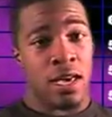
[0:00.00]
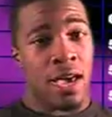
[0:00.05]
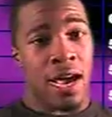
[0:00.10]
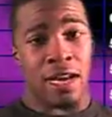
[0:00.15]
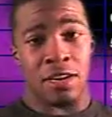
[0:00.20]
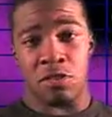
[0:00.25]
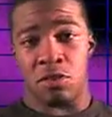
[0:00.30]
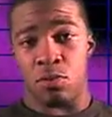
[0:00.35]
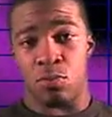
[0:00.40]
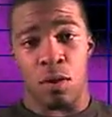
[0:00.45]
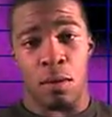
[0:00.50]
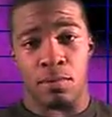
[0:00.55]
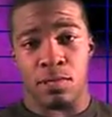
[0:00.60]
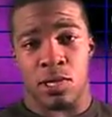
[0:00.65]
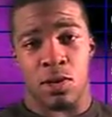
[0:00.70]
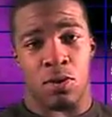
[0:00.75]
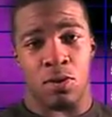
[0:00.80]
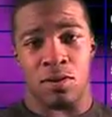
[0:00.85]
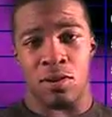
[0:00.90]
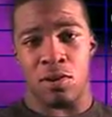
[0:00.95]
I don't know what was
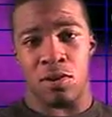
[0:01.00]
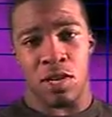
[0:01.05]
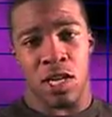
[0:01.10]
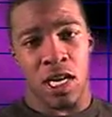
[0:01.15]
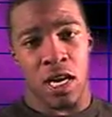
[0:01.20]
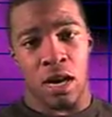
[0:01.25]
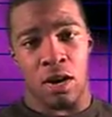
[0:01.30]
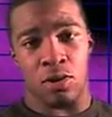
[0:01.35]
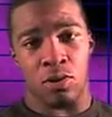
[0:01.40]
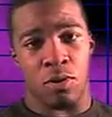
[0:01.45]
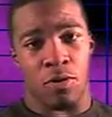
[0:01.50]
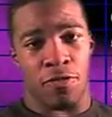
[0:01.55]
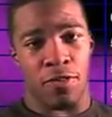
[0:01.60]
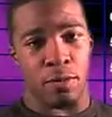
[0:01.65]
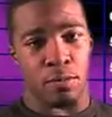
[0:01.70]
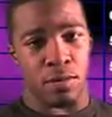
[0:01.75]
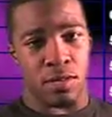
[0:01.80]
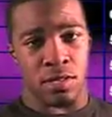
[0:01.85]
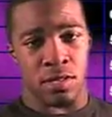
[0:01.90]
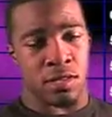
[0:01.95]
going on here. I don't know if
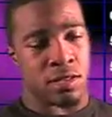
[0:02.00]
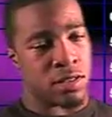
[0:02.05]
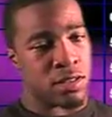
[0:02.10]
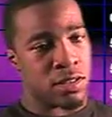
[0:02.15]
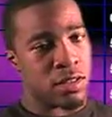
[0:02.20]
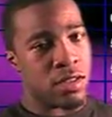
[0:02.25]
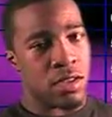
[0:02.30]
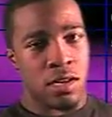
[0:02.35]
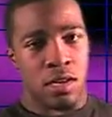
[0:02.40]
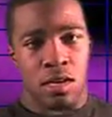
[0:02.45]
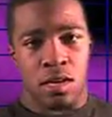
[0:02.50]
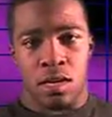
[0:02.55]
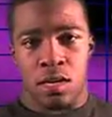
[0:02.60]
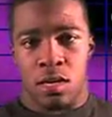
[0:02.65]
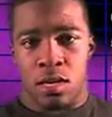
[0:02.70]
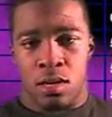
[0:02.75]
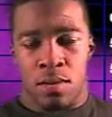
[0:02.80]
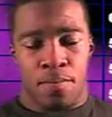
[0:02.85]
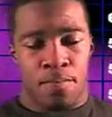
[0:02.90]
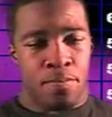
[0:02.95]
it was
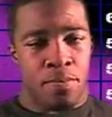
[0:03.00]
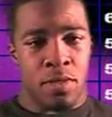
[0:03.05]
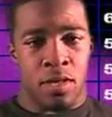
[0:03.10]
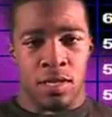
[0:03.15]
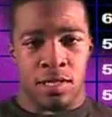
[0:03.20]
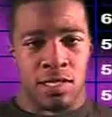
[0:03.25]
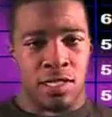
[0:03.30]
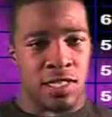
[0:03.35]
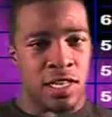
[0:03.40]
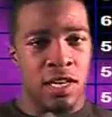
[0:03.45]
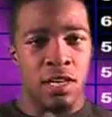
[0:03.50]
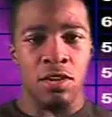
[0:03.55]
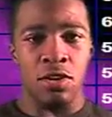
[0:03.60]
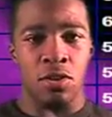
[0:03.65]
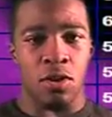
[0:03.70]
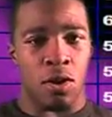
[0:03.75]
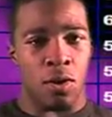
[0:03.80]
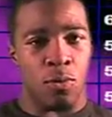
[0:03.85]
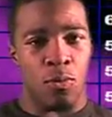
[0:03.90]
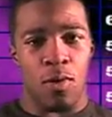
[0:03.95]
the center
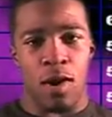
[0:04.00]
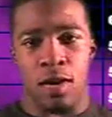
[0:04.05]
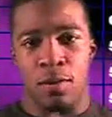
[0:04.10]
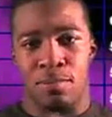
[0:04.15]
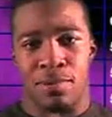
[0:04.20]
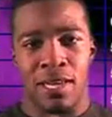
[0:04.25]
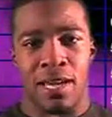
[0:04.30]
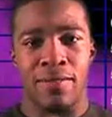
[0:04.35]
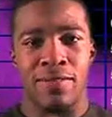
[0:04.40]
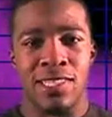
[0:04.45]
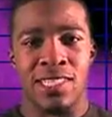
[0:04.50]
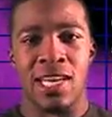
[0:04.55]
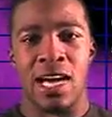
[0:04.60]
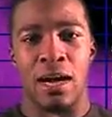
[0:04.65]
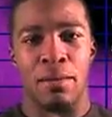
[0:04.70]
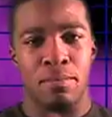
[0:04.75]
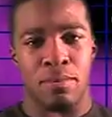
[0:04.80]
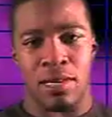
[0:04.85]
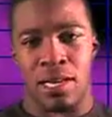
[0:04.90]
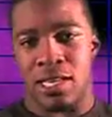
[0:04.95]
or what, but every
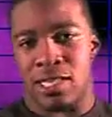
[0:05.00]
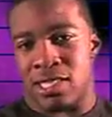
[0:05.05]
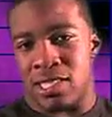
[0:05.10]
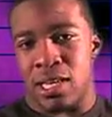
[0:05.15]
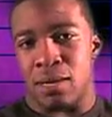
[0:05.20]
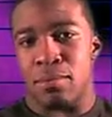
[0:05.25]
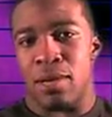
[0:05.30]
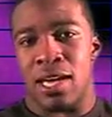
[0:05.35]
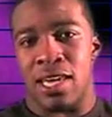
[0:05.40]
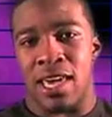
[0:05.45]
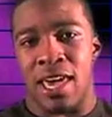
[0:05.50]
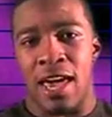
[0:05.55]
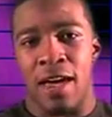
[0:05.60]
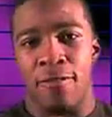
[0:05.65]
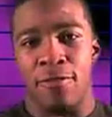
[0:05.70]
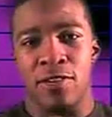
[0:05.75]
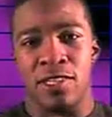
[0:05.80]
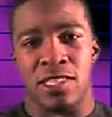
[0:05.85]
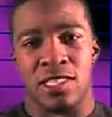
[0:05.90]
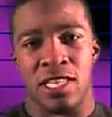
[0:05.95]
time it seemed like
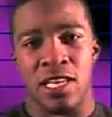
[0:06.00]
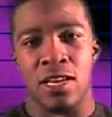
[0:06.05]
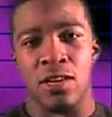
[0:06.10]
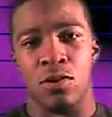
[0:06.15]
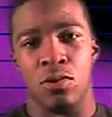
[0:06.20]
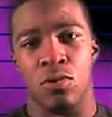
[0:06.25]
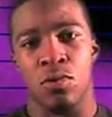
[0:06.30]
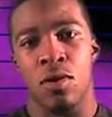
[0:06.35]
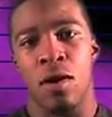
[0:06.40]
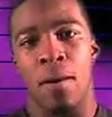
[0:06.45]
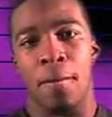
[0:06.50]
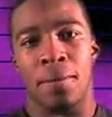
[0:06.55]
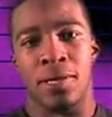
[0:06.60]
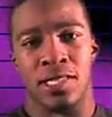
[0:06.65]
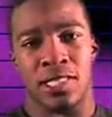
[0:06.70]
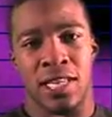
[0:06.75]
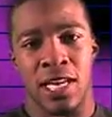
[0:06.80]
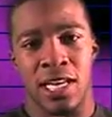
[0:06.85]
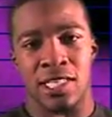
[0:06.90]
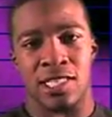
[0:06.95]
every single
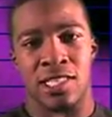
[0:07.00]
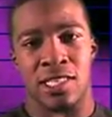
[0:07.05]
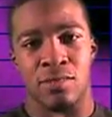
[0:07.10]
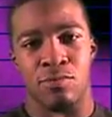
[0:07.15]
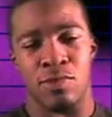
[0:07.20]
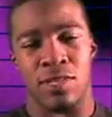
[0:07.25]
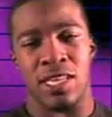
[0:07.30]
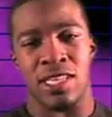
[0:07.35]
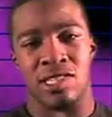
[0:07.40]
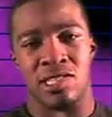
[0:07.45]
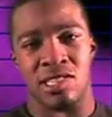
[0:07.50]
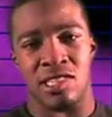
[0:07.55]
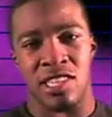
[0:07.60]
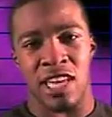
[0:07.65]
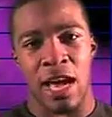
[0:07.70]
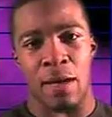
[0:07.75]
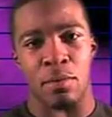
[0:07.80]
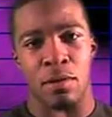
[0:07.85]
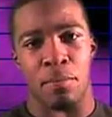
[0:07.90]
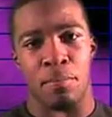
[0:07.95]
possession when they
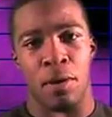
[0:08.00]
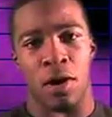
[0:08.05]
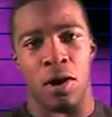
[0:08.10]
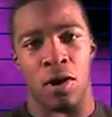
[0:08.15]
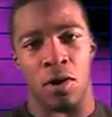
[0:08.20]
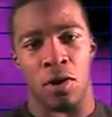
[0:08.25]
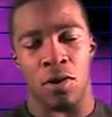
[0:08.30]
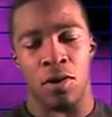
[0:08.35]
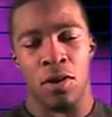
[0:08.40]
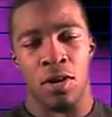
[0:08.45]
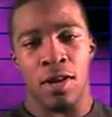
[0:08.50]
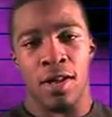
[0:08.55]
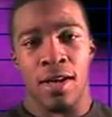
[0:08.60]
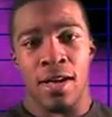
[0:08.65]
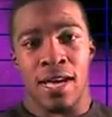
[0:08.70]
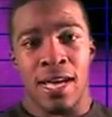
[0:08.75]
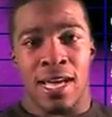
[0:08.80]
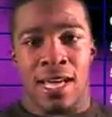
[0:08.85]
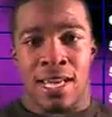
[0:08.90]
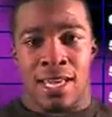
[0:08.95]
snapped the ball,
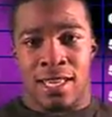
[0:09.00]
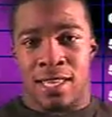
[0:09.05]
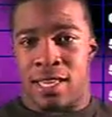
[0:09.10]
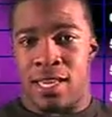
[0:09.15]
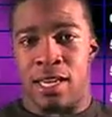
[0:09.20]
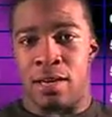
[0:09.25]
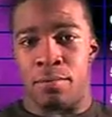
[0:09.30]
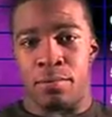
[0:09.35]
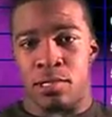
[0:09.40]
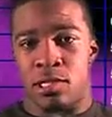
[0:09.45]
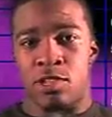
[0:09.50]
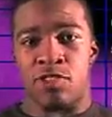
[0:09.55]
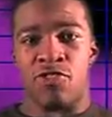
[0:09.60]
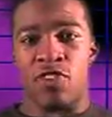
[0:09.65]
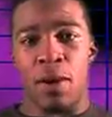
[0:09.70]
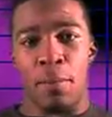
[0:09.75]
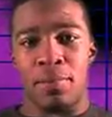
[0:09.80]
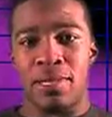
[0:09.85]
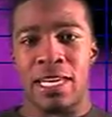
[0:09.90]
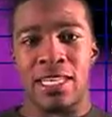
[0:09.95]
it would just
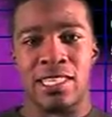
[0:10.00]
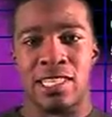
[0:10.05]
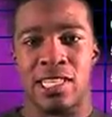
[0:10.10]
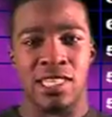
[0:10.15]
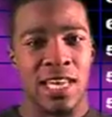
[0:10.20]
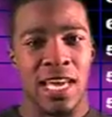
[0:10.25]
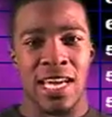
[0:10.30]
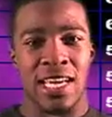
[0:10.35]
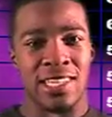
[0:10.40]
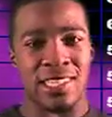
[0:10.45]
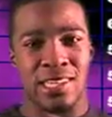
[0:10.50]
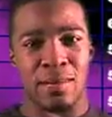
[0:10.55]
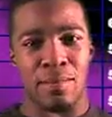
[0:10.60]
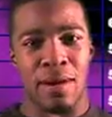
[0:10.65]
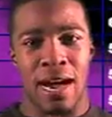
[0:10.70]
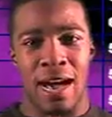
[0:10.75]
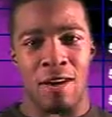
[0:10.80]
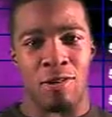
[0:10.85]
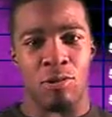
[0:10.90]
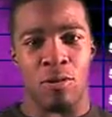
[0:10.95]
fumble out hand
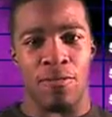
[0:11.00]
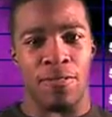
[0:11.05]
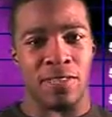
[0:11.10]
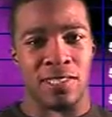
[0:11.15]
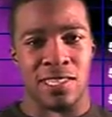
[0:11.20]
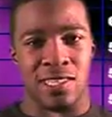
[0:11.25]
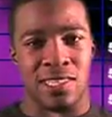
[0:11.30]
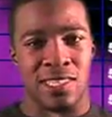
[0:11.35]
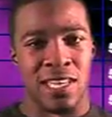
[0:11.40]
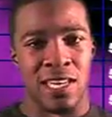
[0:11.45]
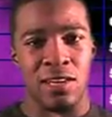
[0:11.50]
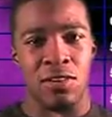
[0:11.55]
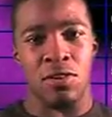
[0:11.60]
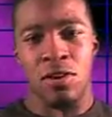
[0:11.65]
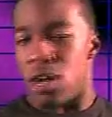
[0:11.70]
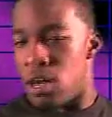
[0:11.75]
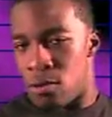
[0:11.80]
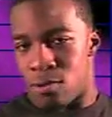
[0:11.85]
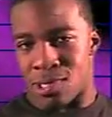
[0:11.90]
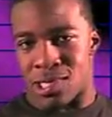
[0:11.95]
somehow. I don't know if it's the center,
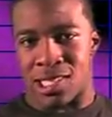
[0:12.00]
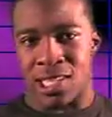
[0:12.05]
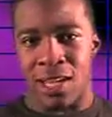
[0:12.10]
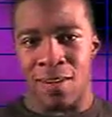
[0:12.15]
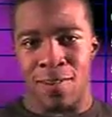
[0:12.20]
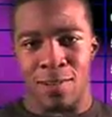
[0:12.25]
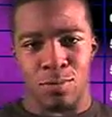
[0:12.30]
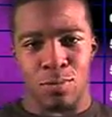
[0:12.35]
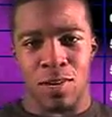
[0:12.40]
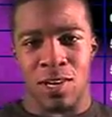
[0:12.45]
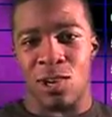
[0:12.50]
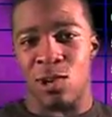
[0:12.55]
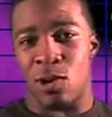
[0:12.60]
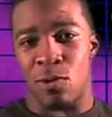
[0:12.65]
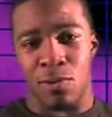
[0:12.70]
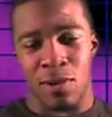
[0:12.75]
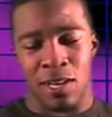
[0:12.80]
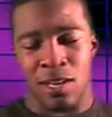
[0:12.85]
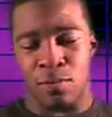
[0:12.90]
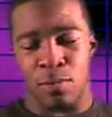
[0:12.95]
receivers weren't going
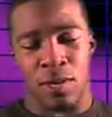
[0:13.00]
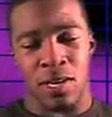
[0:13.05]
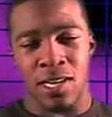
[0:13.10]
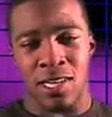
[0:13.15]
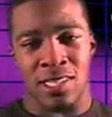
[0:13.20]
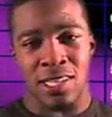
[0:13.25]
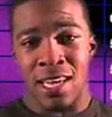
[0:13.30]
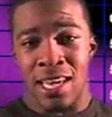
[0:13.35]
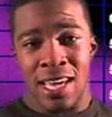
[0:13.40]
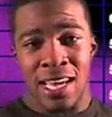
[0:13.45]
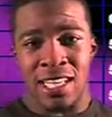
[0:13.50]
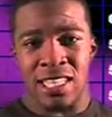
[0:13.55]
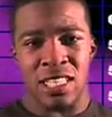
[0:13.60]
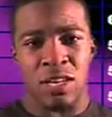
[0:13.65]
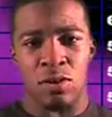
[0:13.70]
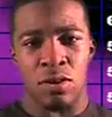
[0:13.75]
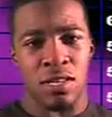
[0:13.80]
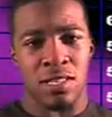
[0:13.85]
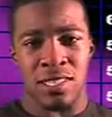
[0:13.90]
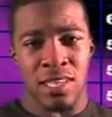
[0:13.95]
where he was,
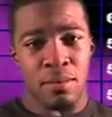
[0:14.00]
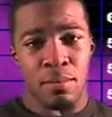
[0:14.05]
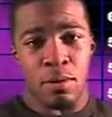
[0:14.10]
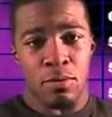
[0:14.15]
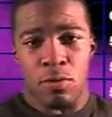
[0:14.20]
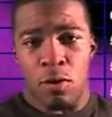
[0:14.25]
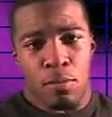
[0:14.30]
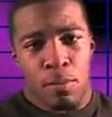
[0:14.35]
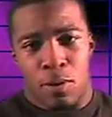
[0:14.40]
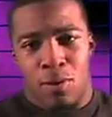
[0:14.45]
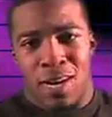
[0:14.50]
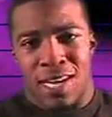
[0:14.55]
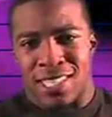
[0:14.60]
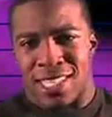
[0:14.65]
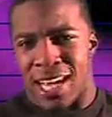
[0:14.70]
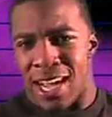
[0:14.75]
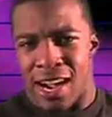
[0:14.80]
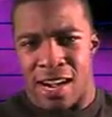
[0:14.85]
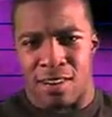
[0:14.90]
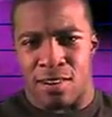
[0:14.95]
and damn it, Romo got
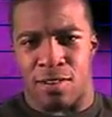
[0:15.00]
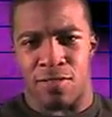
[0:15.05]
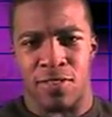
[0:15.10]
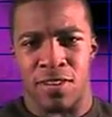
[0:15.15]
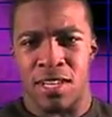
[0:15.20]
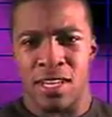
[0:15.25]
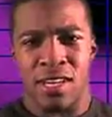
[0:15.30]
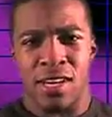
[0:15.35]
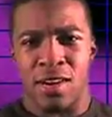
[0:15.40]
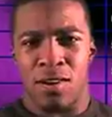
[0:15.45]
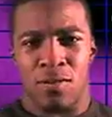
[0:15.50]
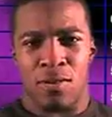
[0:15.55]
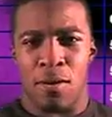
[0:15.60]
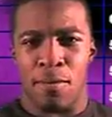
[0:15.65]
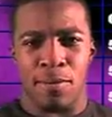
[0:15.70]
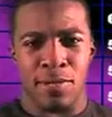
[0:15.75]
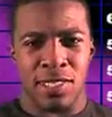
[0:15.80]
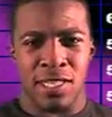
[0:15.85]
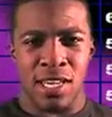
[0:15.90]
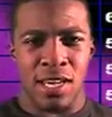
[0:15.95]
tired of it.
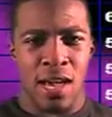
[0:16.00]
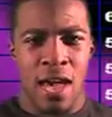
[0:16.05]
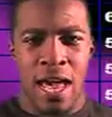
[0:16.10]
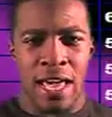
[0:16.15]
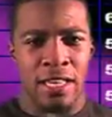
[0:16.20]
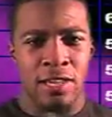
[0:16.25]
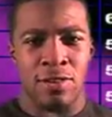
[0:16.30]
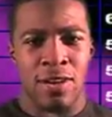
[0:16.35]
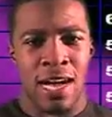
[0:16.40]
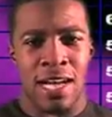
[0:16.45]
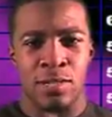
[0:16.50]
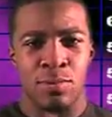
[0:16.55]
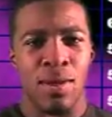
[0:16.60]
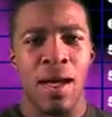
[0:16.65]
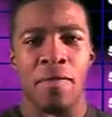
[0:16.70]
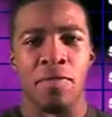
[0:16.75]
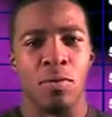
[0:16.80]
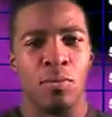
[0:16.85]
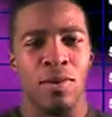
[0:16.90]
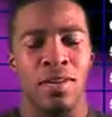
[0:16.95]
Romo said, hey, you guys, we
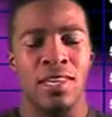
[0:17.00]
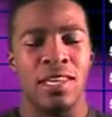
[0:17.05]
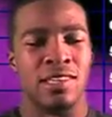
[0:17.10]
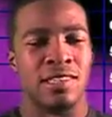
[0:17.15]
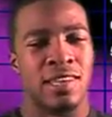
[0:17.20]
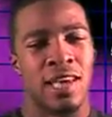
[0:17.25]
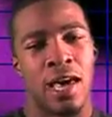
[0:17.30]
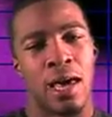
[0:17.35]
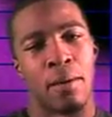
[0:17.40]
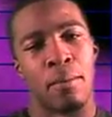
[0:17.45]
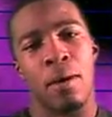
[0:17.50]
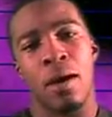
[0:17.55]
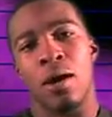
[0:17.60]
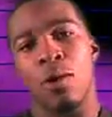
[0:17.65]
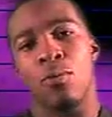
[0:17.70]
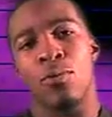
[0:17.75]
have to win this game.